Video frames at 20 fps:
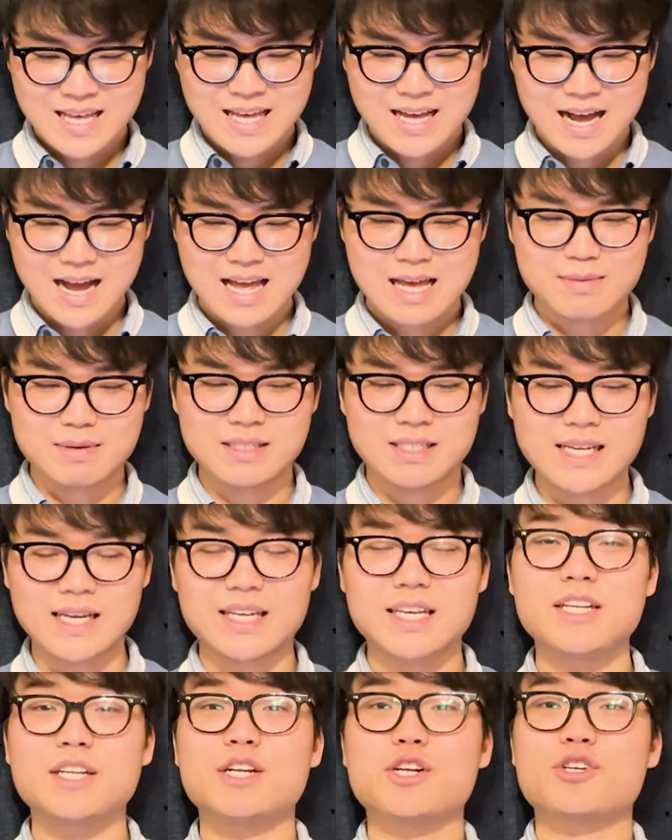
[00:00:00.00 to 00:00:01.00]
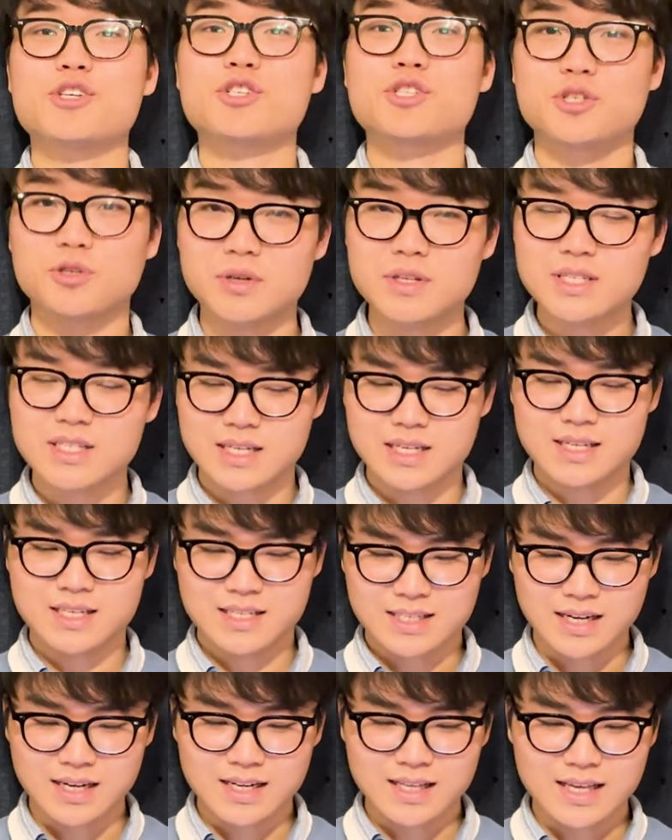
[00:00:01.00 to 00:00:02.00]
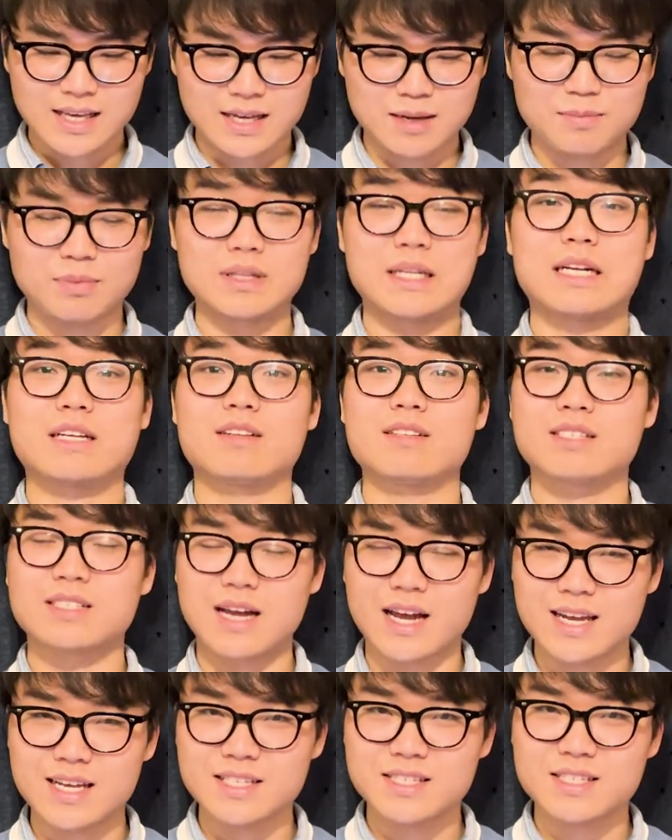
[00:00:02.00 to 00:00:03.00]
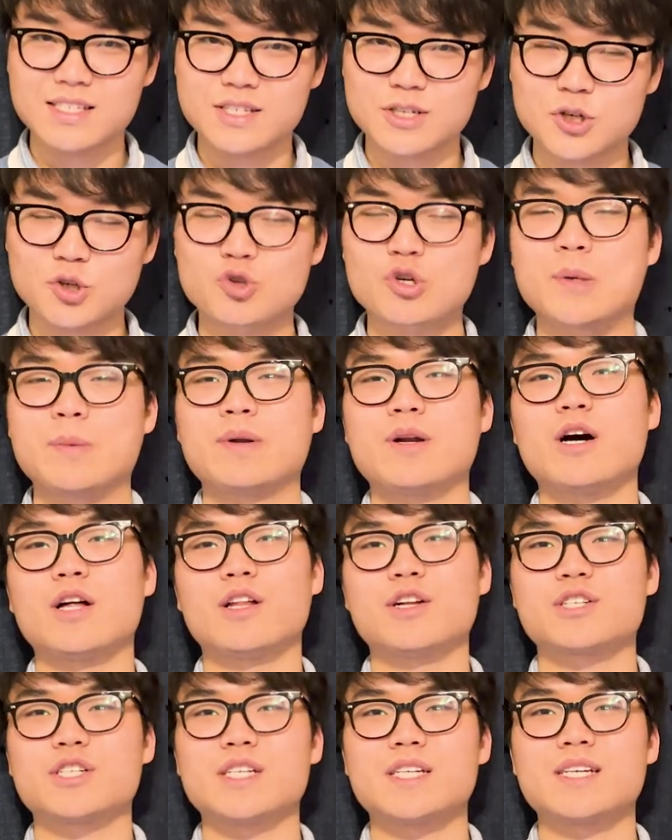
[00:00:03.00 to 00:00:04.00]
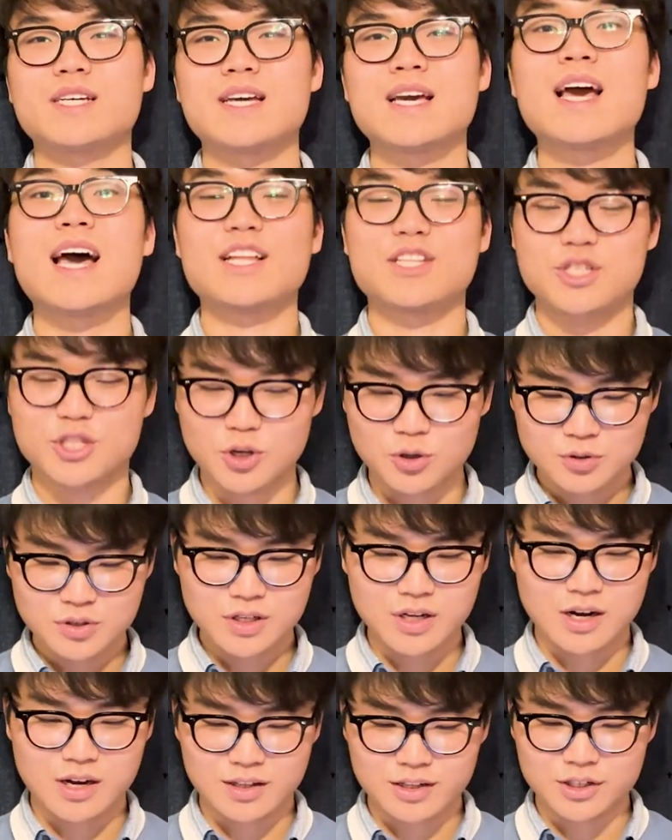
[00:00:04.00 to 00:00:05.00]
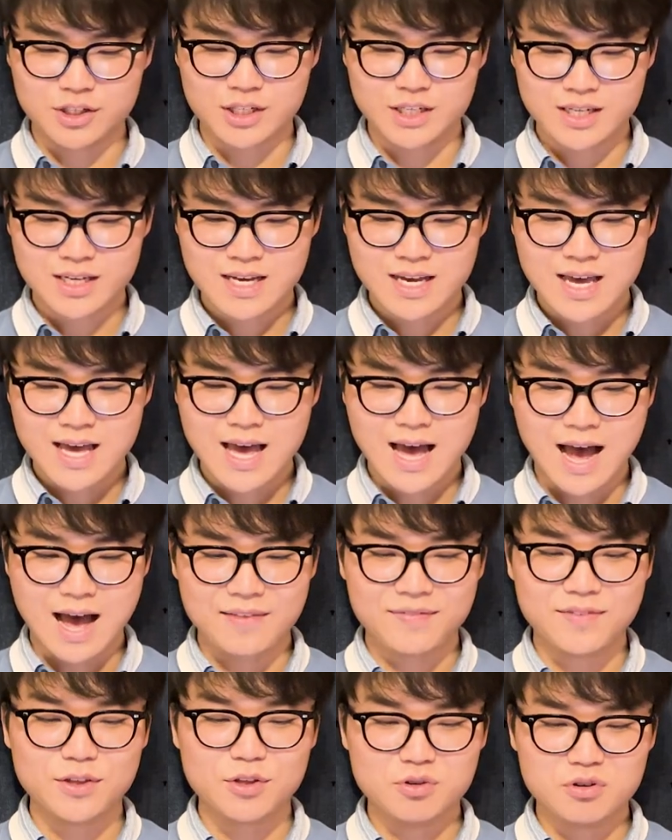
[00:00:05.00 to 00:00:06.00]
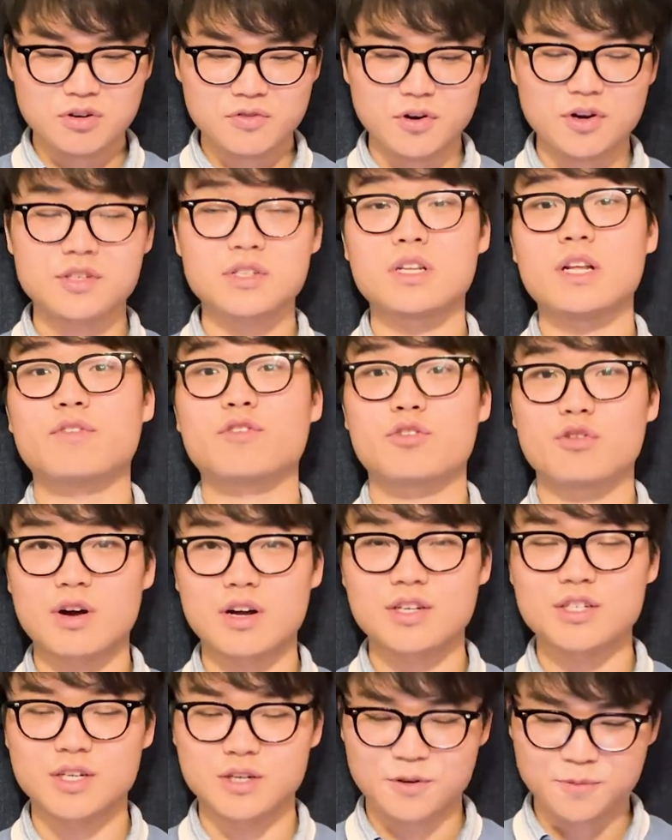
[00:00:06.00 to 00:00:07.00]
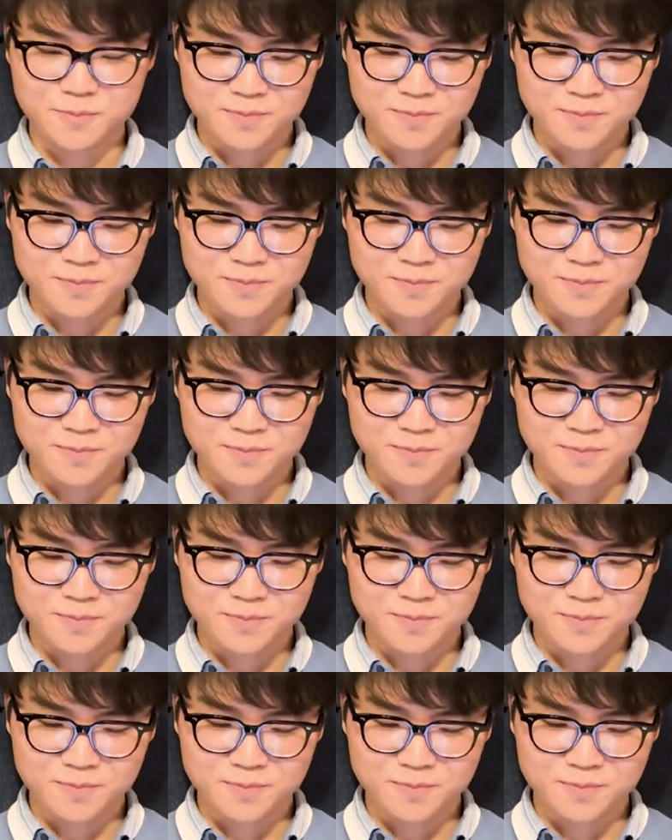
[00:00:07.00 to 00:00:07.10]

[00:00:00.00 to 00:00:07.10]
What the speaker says: I am a second year student studying political science, criminology, and sociology at the University of Toronto.